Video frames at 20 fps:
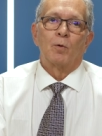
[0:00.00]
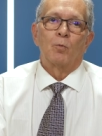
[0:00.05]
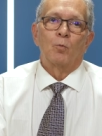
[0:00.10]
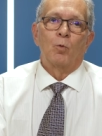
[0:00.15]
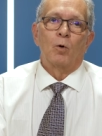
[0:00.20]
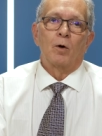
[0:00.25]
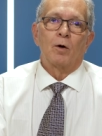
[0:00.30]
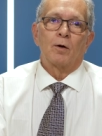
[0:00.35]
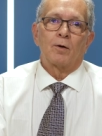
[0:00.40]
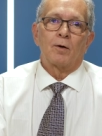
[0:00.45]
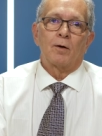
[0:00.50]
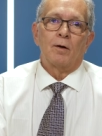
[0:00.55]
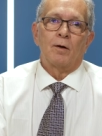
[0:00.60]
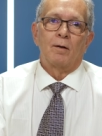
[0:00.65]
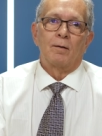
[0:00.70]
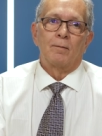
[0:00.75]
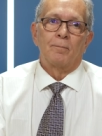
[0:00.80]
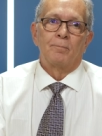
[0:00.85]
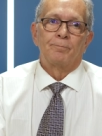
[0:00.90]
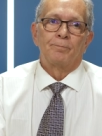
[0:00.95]
work
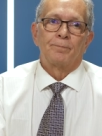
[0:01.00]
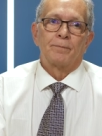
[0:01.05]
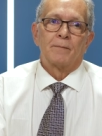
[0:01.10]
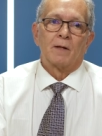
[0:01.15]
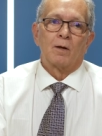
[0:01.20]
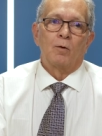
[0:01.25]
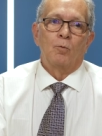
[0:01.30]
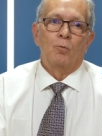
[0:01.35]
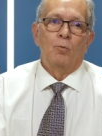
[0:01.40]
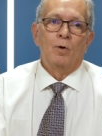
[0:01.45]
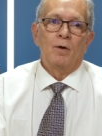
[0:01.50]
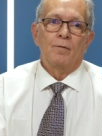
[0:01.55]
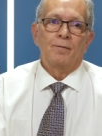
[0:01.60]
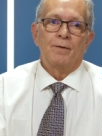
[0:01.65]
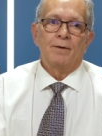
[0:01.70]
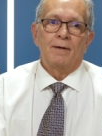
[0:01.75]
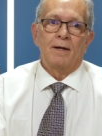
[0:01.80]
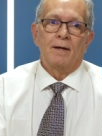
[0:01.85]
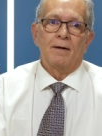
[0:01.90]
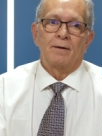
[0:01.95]
with a
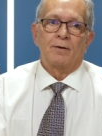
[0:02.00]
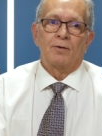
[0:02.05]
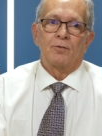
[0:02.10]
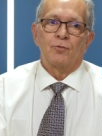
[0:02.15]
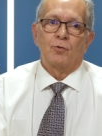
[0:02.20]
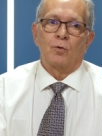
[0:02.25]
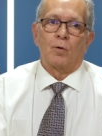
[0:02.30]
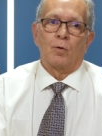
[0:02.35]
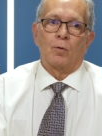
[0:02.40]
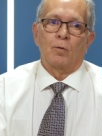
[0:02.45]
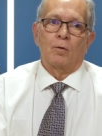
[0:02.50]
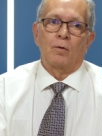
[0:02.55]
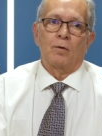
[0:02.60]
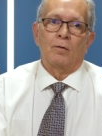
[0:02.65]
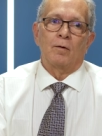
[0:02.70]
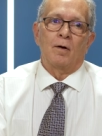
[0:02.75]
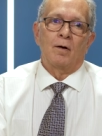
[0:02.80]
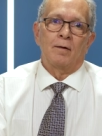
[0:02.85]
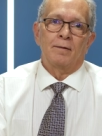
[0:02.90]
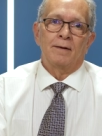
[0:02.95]
data
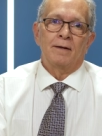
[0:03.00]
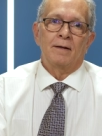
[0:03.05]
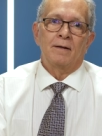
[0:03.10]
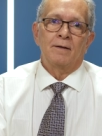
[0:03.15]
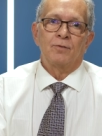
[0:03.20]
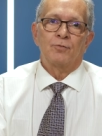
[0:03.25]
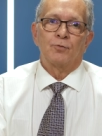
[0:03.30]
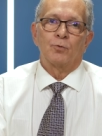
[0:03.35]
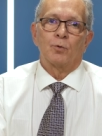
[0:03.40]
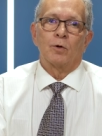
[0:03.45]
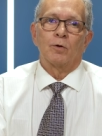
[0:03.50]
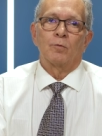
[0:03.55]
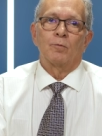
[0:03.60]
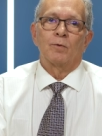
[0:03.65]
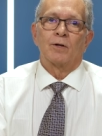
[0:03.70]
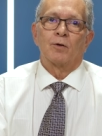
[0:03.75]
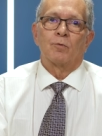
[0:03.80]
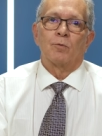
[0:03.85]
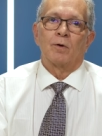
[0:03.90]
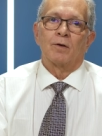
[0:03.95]
controller on any sort of
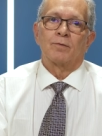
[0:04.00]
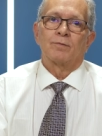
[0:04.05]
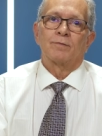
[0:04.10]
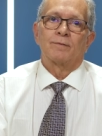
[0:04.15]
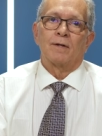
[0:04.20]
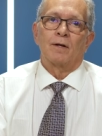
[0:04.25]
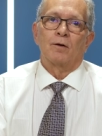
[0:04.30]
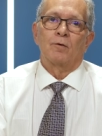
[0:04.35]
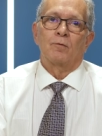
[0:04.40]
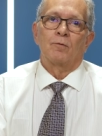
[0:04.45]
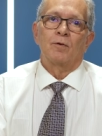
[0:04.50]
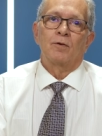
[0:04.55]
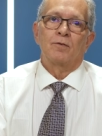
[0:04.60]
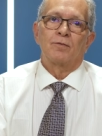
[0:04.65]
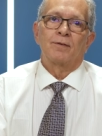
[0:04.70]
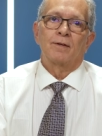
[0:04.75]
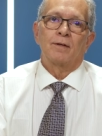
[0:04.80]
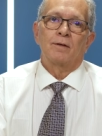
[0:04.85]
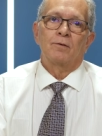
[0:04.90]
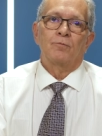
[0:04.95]
requests that are
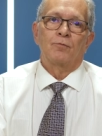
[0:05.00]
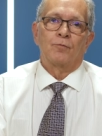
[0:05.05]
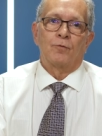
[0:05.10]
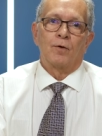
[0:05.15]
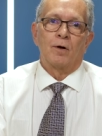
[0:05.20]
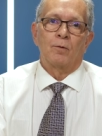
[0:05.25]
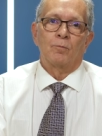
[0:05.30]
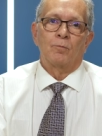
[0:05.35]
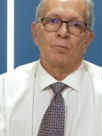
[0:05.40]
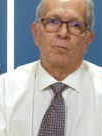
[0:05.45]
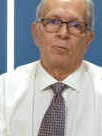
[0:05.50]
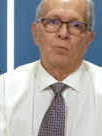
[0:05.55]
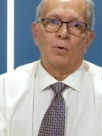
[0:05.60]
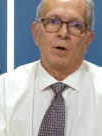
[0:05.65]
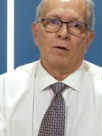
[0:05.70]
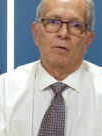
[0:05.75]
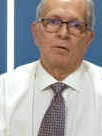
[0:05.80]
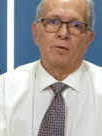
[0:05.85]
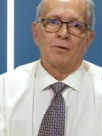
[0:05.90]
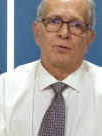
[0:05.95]
received from
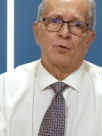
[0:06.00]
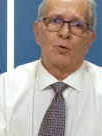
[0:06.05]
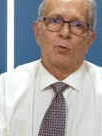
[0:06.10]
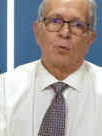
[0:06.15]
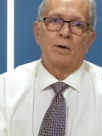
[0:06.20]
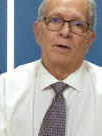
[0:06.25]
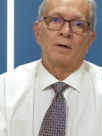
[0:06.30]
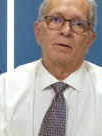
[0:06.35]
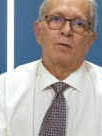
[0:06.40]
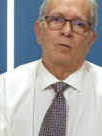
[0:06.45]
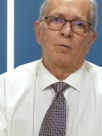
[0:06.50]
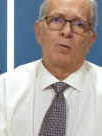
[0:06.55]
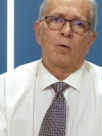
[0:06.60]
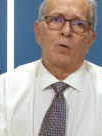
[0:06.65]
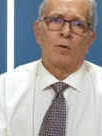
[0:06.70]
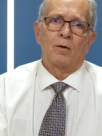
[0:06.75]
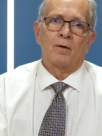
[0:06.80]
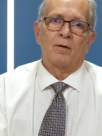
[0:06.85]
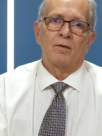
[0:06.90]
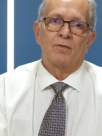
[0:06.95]
regulatory
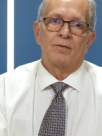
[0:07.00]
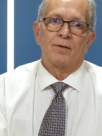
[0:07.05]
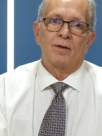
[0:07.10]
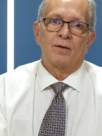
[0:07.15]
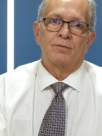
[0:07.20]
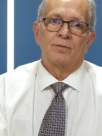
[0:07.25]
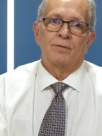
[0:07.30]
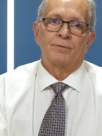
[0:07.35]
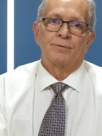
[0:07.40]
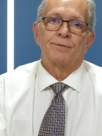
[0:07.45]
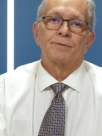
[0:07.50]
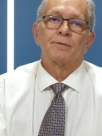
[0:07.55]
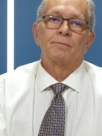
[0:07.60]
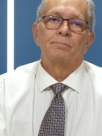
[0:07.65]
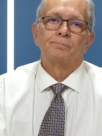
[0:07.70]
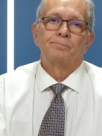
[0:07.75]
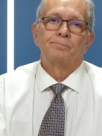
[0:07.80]
organizations.